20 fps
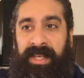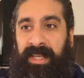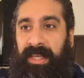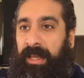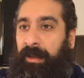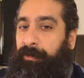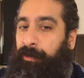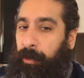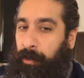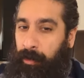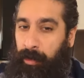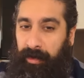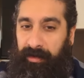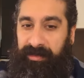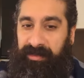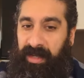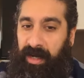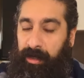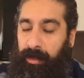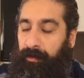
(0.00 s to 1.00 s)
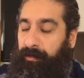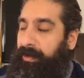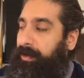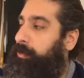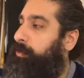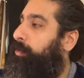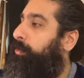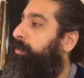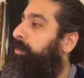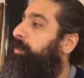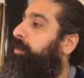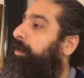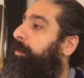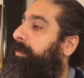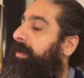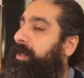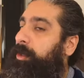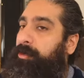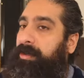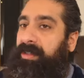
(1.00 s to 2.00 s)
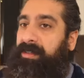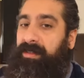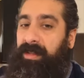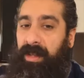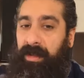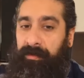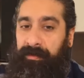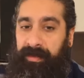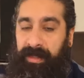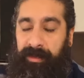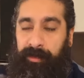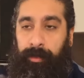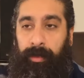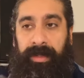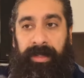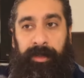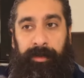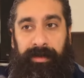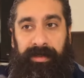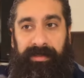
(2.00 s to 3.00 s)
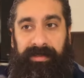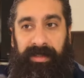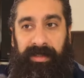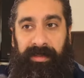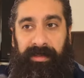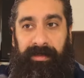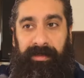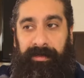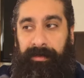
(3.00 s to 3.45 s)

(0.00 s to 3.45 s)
If you're not sacrificial, you've got to increase love. Guess what? Increase it.